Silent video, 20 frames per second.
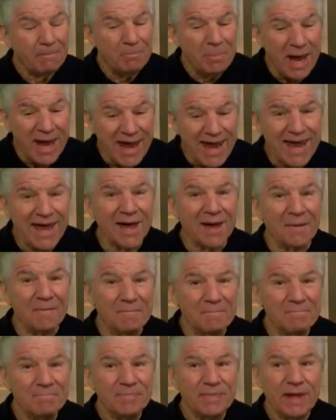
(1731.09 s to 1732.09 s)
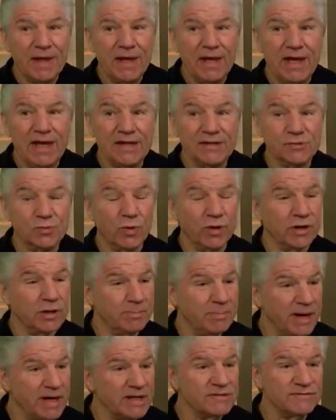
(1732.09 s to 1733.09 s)
Pam is one of the
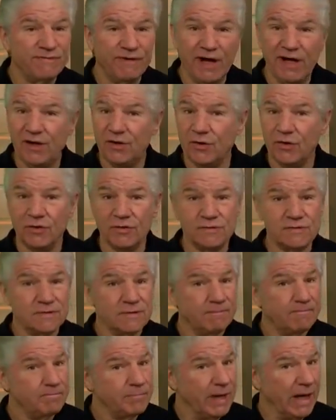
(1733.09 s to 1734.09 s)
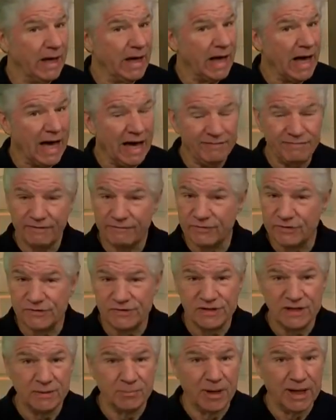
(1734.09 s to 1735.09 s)
best fighters I've ever
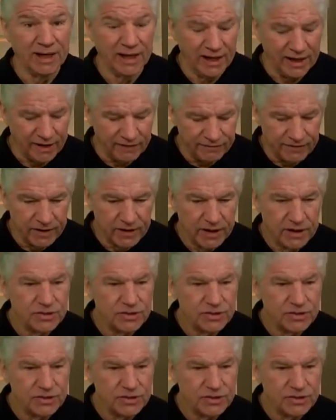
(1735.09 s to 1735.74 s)
seen in my life.